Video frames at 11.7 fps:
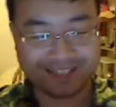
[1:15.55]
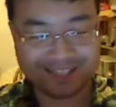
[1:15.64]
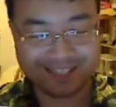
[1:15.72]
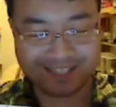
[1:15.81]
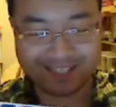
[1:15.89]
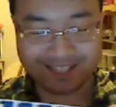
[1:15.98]

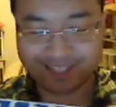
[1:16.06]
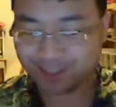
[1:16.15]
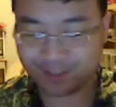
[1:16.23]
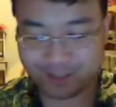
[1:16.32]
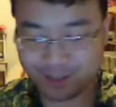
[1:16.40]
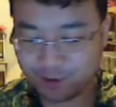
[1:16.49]
It's
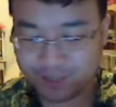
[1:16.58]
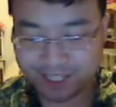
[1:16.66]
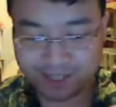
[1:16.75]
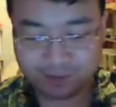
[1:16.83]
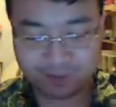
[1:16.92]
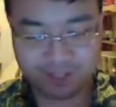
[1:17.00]
so
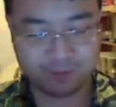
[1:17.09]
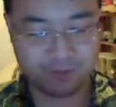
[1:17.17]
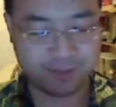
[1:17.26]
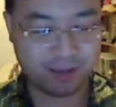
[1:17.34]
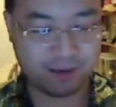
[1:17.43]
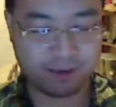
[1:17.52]
cute. It was
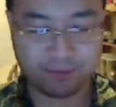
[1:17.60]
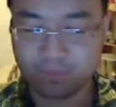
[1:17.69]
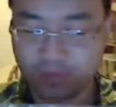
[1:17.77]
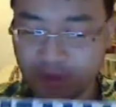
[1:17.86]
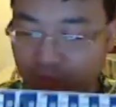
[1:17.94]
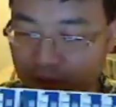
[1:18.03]
like
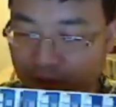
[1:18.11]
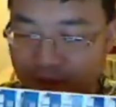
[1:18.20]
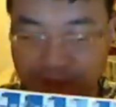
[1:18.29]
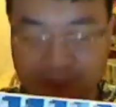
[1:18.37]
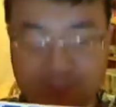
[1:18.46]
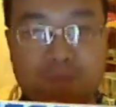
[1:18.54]
50,
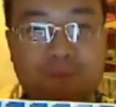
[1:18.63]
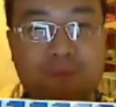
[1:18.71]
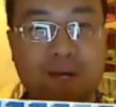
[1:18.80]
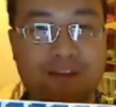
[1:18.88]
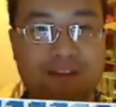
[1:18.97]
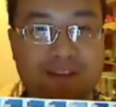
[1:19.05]

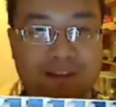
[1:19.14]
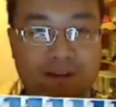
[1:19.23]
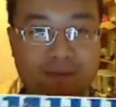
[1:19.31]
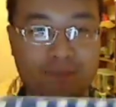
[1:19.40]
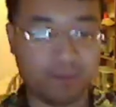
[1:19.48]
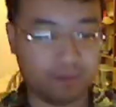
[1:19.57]
$60 here.
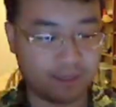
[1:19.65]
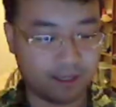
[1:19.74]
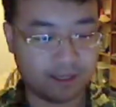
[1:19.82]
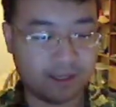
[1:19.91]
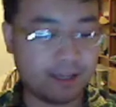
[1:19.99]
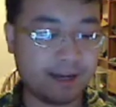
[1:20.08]
Now
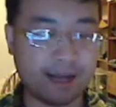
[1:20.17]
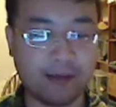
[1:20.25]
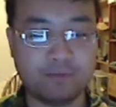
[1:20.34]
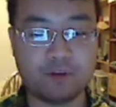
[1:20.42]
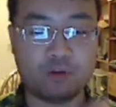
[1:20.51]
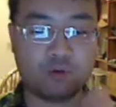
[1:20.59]
they didn't have
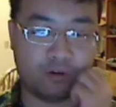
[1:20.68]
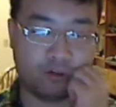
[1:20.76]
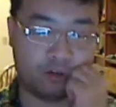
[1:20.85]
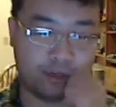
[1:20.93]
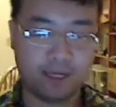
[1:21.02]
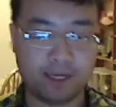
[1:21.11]
this sort of
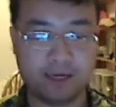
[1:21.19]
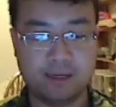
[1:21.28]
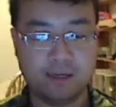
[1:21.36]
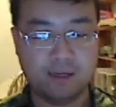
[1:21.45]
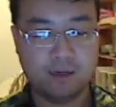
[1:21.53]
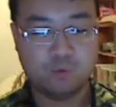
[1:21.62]
thing
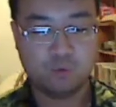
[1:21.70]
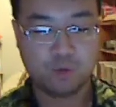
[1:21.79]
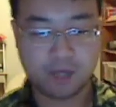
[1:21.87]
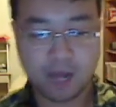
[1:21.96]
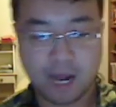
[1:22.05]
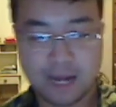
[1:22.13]

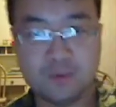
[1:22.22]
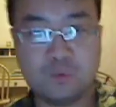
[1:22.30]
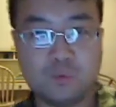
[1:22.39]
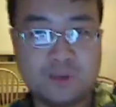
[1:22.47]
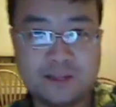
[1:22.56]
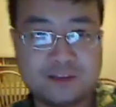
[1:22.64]

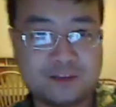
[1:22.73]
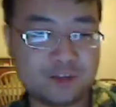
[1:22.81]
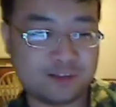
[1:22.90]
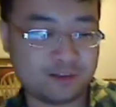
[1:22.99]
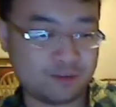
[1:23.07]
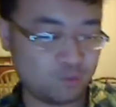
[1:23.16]

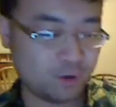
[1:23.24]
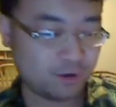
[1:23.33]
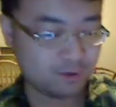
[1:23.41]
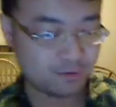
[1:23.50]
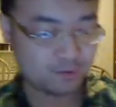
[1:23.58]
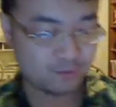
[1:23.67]
it's one of
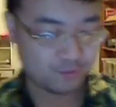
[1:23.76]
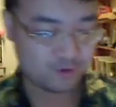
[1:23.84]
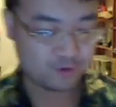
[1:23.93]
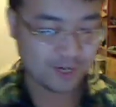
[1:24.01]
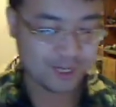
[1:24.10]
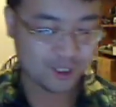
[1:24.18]
those
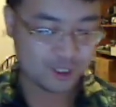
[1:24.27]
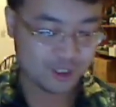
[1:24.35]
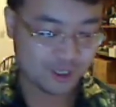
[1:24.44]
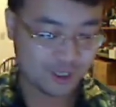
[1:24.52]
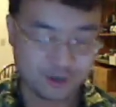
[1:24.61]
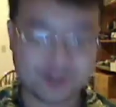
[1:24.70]
strange
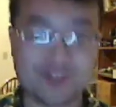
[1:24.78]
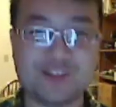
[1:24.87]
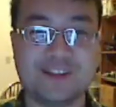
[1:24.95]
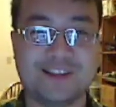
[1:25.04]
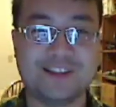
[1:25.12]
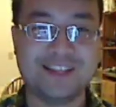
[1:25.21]

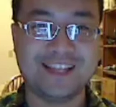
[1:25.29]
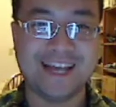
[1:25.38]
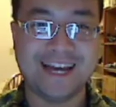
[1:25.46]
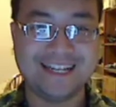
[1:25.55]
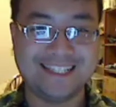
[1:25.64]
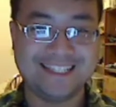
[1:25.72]
occurrences
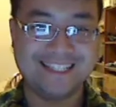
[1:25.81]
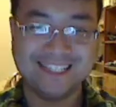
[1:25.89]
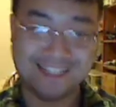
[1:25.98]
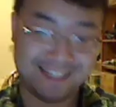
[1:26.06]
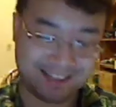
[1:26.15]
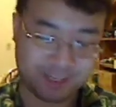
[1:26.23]
that
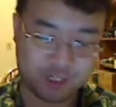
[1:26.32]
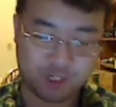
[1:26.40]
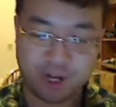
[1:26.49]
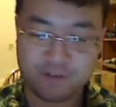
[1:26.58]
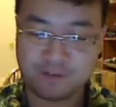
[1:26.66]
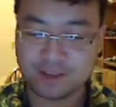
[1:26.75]
it's such an
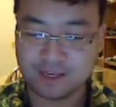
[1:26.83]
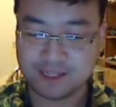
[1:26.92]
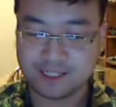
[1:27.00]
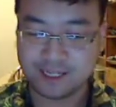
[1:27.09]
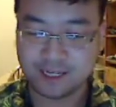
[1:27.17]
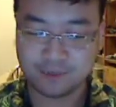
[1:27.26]
obvious
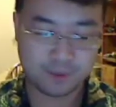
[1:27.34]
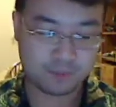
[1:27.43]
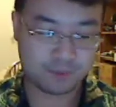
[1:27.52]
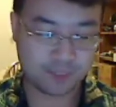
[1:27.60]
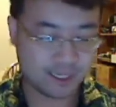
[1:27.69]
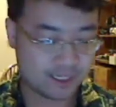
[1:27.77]
idea, but
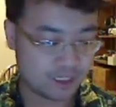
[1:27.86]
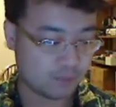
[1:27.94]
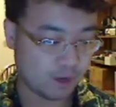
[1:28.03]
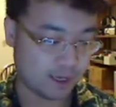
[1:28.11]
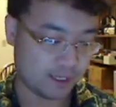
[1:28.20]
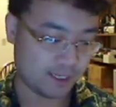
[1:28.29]
bringing it to
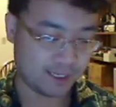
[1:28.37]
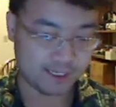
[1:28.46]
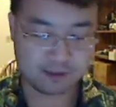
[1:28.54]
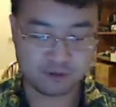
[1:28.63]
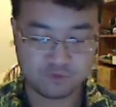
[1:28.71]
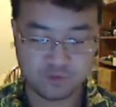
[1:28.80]
market, it
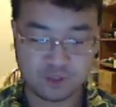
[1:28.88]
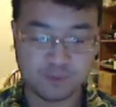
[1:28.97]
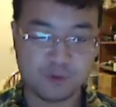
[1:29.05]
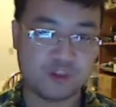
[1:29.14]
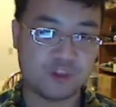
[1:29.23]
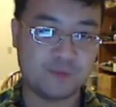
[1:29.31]
doesn't feel the
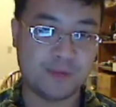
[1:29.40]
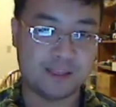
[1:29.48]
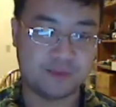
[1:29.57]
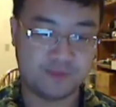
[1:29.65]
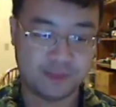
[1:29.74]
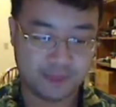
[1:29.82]
most
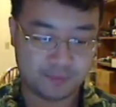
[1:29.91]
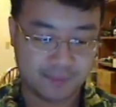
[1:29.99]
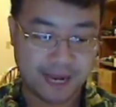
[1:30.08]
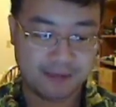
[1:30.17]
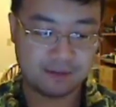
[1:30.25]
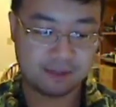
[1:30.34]
expensive. It's like
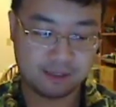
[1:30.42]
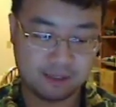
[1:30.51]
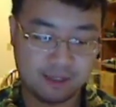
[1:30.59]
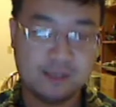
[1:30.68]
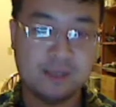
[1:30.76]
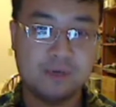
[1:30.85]
plastic,
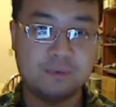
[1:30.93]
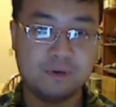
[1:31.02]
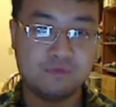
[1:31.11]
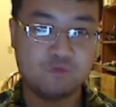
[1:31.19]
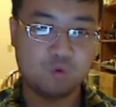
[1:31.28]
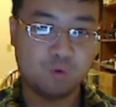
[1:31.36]
but
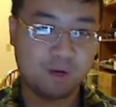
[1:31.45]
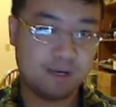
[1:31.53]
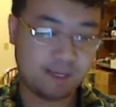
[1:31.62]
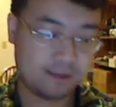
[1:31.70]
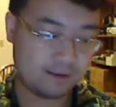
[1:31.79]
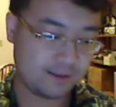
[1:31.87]
for what it
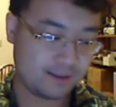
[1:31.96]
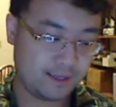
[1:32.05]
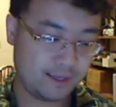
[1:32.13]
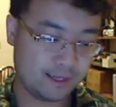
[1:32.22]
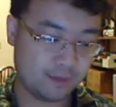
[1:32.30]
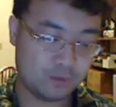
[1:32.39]
is
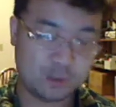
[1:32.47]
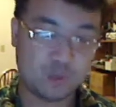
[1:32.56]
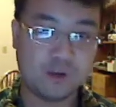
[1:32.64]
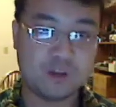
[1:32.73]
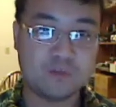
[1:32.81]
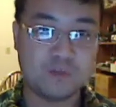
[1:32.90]
with
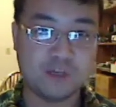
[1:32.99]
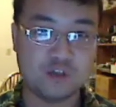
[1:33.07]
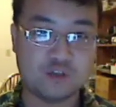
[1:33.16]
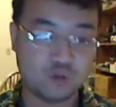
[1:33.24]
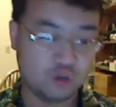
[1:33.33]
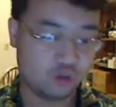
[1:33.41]
USB
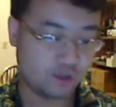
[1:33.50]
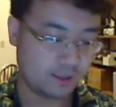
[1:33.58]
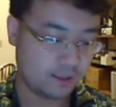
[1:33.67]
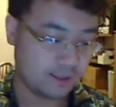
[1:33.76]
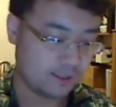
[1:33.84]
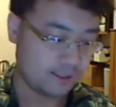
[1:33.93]
controller,
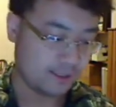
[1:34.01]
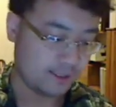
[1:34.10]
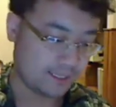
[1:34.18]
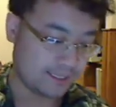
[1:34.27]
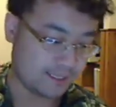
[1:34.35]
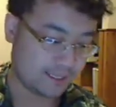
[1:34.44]

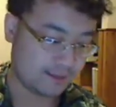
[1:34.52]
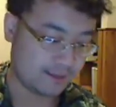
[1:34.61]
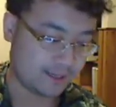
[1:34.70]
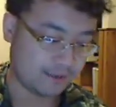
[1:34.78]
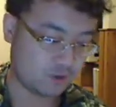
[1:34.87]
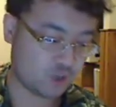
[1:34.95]
it does a
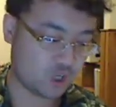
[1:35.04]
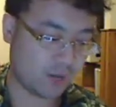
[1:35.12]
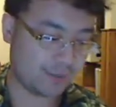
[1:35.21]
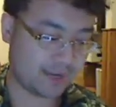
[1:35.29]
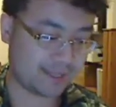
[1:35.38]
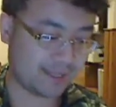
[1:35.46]
nice
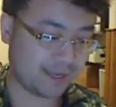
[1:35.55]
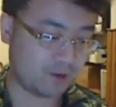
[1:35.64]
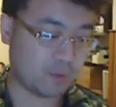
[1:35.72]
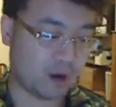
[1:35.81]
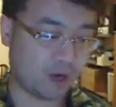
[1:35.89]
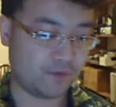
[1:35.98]
job. And I think that was
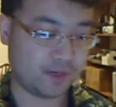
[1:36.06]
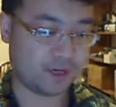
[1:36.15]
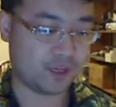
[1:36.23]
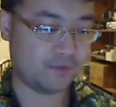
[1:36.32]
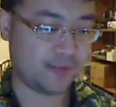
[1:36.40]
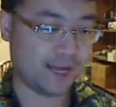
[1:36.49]
part of it,
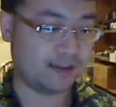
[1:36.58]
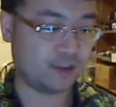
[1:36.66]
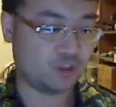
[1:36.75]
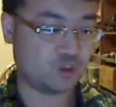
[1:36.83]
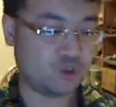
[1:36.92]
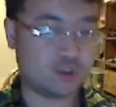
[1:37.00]
because if it had a
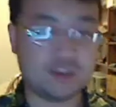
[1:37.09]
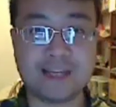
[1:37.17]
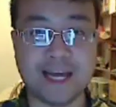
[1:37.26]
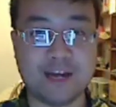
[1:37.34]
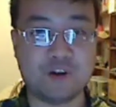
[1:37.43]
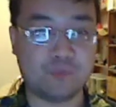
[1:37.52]

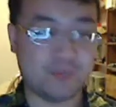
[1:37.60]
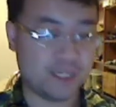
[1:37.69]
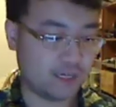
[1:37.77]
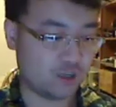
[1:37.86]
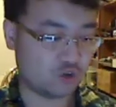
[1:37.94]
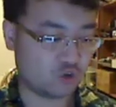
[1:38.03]
standard
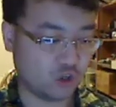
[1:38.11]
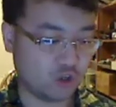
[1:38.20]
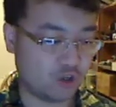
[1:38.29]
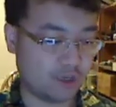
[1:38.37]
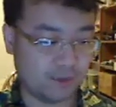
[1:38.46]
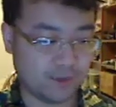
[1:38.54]
MIDI
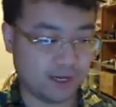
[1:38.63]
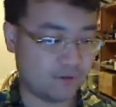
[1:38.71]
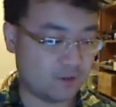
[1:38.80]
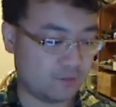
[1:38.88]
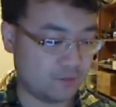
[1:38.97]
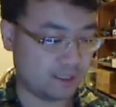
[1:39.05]
controller, it would have
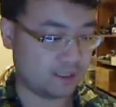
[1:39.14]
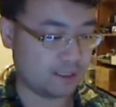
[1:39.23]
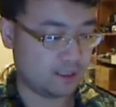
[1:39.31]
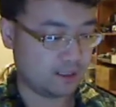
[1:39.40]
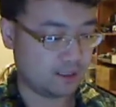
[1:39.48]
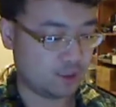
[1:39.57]
to be
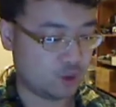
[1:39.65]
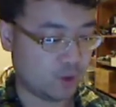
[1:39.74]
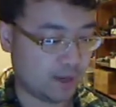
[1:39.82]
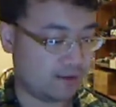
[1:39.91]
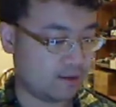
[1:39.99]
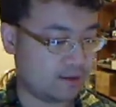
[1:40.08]

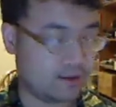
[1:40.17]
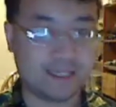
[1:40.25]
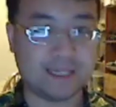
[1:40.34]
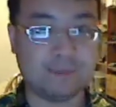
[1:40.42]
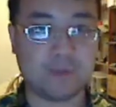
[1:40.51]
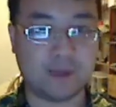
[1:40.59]
twice as
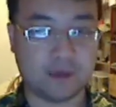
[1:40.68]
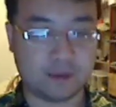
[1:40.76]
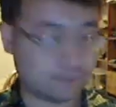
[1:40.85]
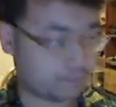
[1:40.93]
deep there.